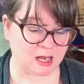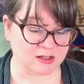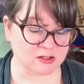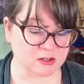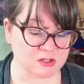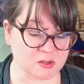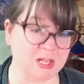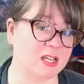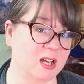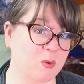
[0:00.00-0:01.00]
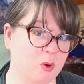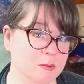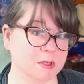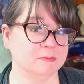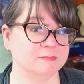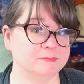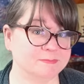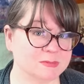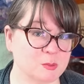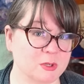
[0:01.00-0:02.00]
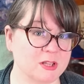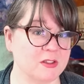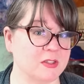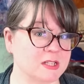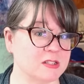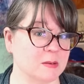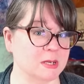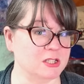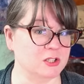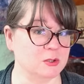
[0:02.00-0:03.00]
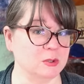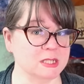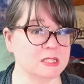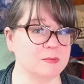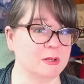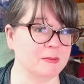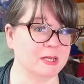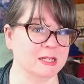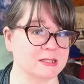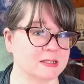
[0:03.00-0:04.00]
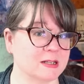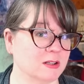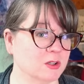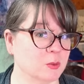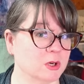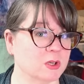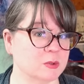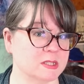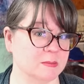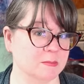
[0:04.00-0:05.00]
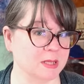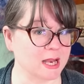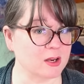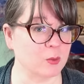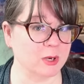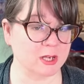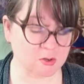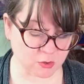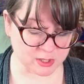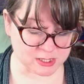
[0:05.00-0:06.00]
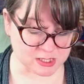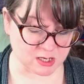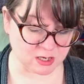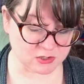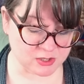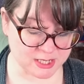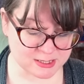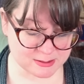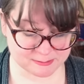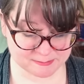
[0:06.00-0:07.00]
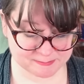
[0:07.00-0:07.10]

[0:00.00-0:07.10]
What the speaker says: I could also make a neck warmer. One of the things on my to-do list maybe is color work with some black or white croy as a contrast.